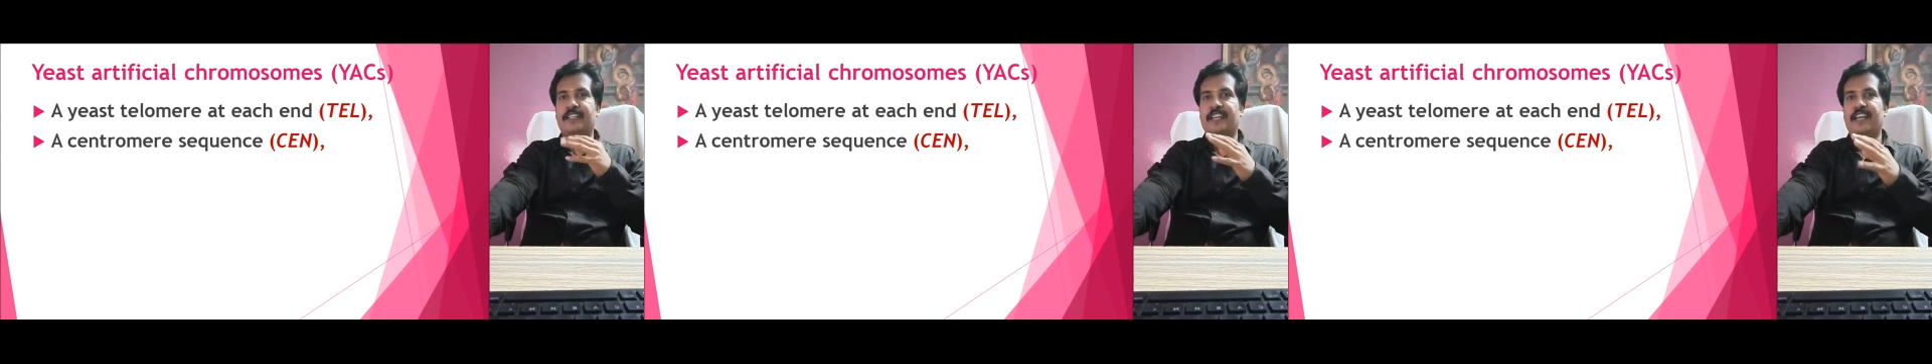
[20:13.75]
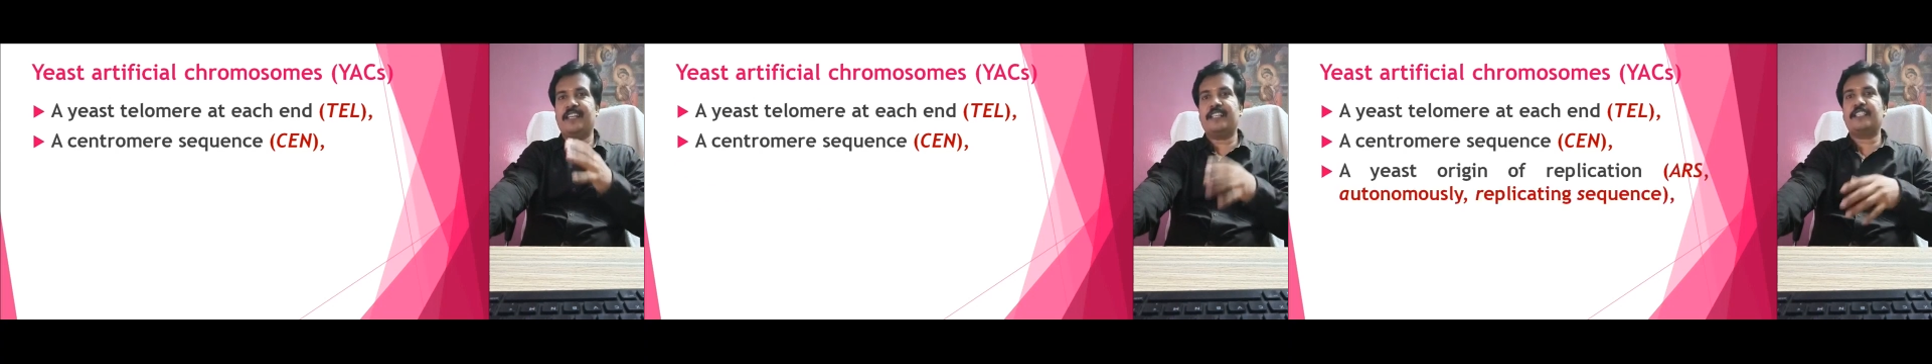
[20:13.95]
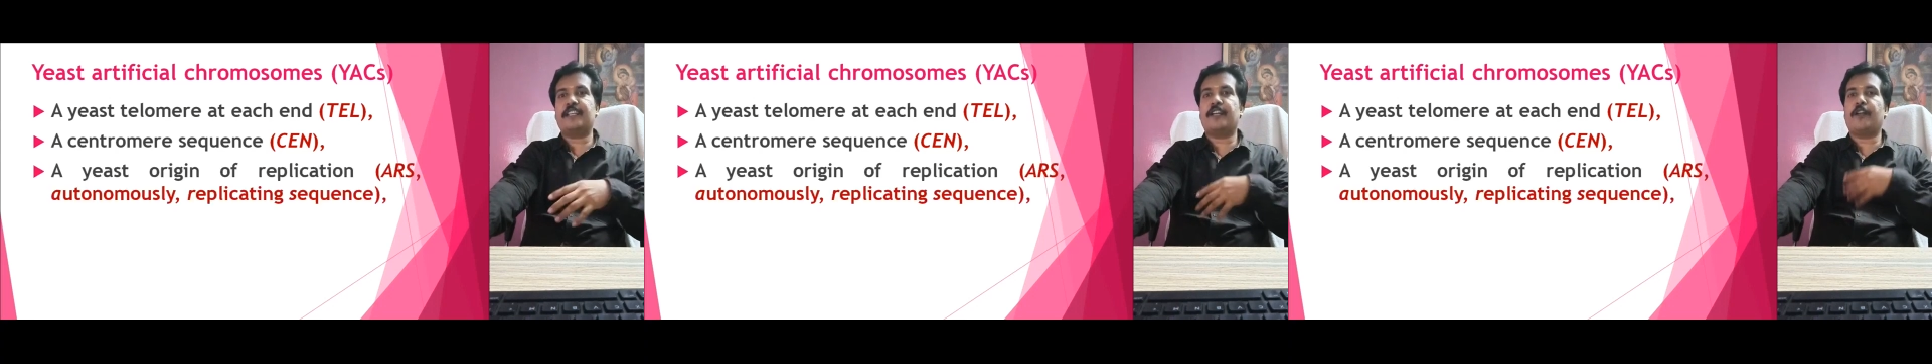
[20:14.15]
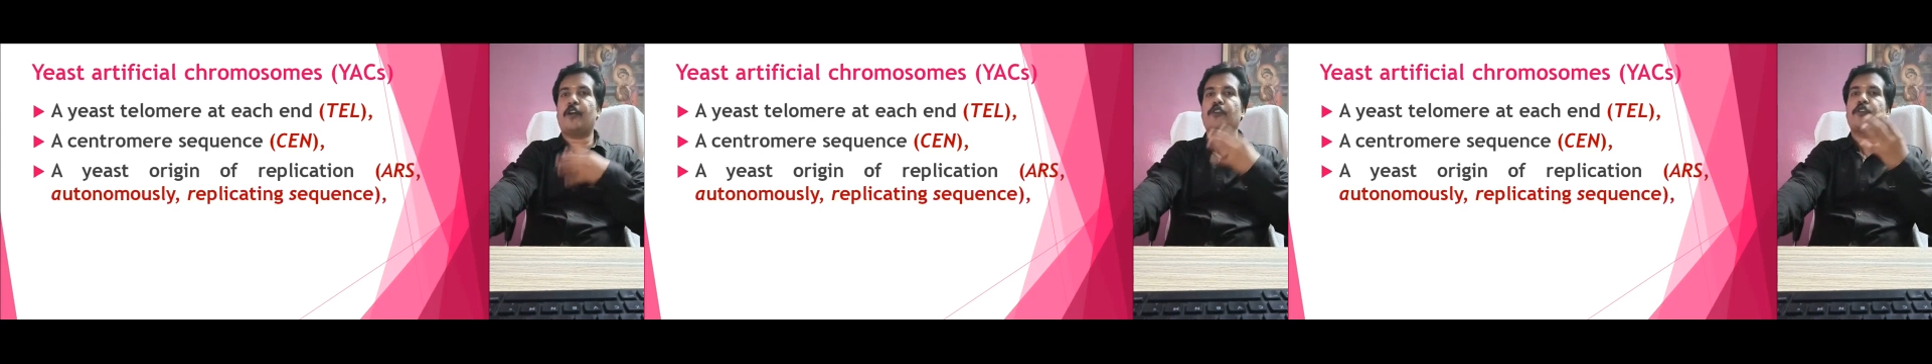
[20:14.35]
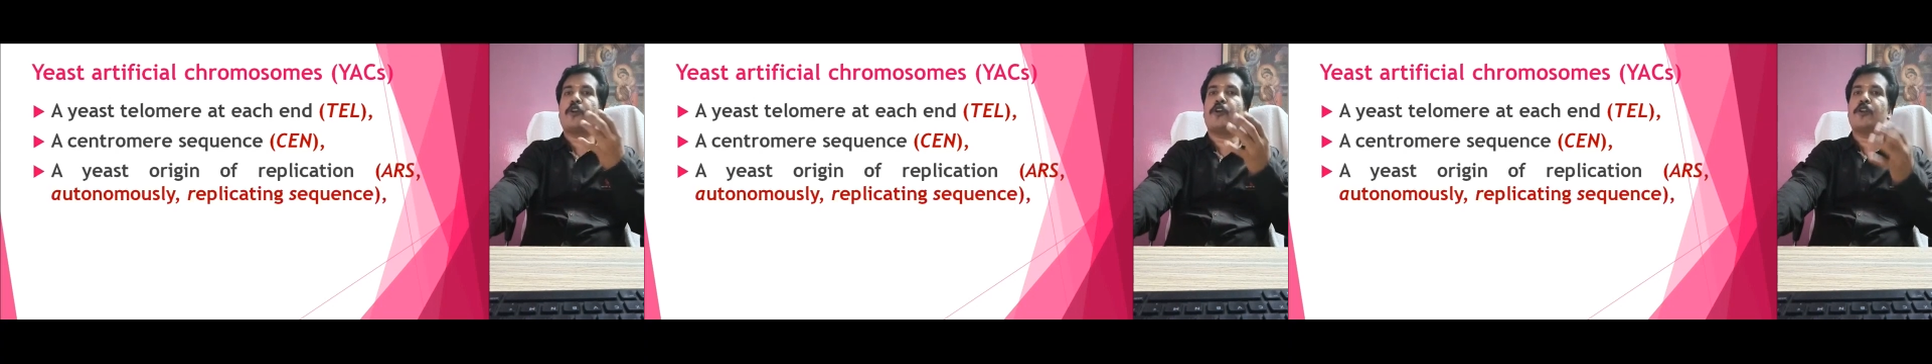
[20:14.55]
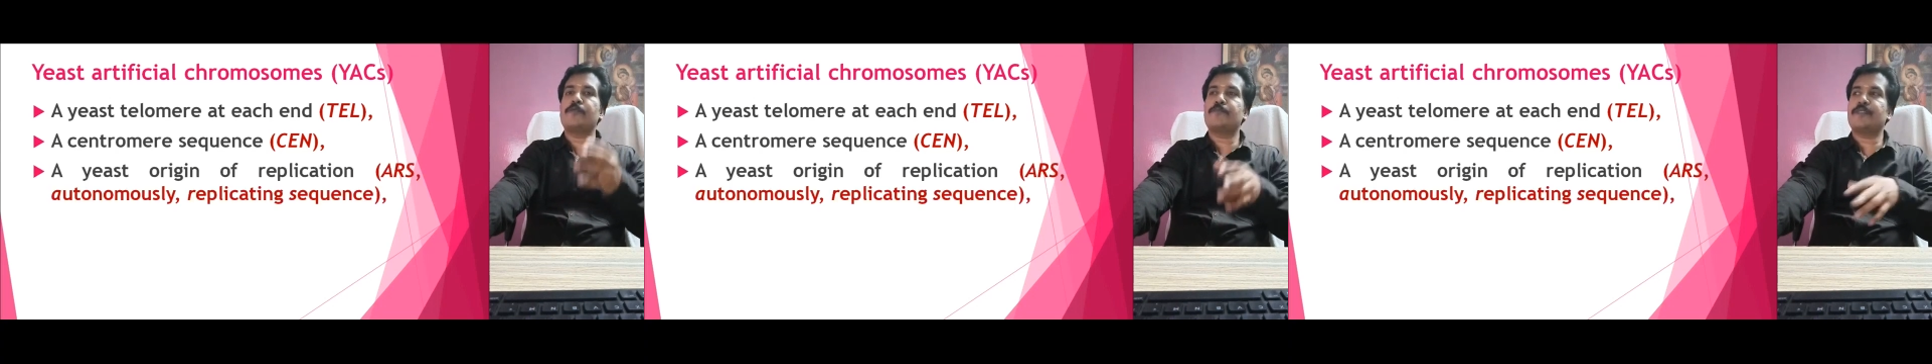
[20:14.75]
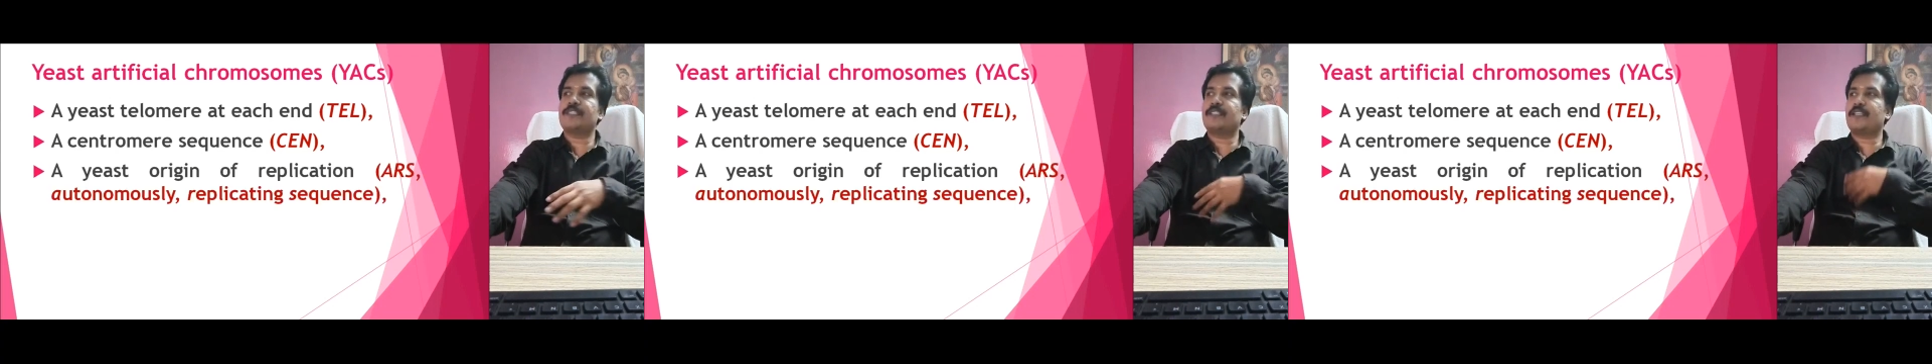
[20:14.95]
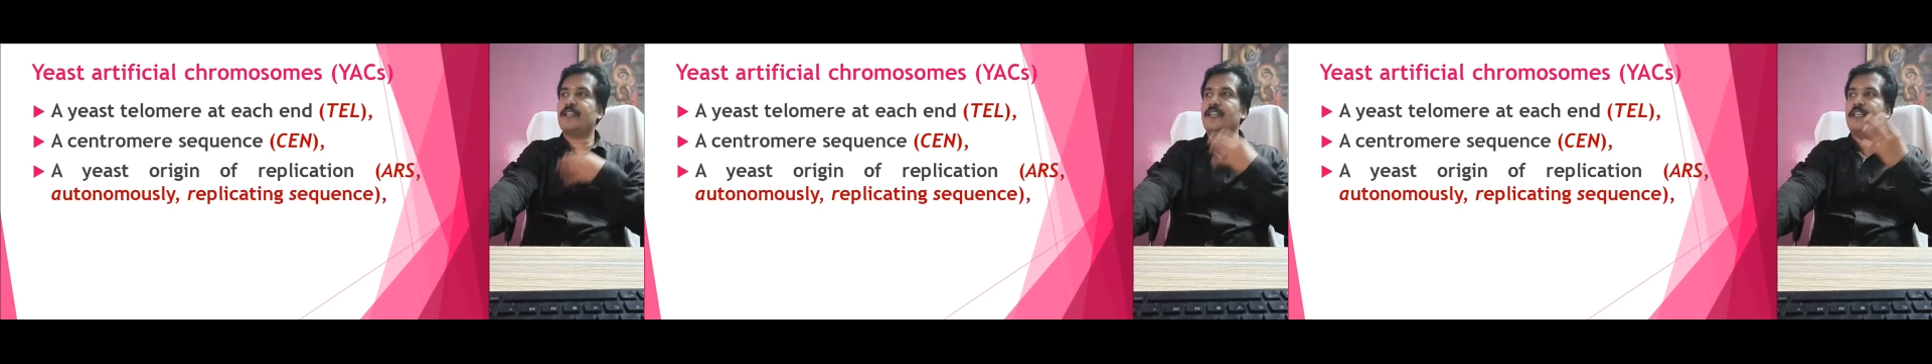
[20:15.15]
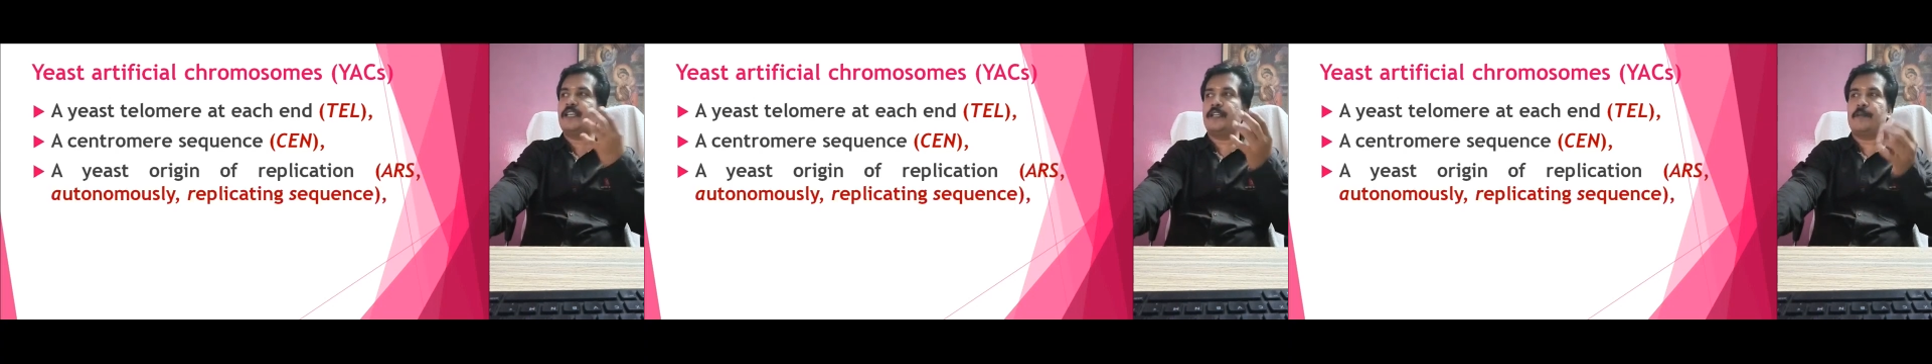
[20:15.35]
carries an autonomously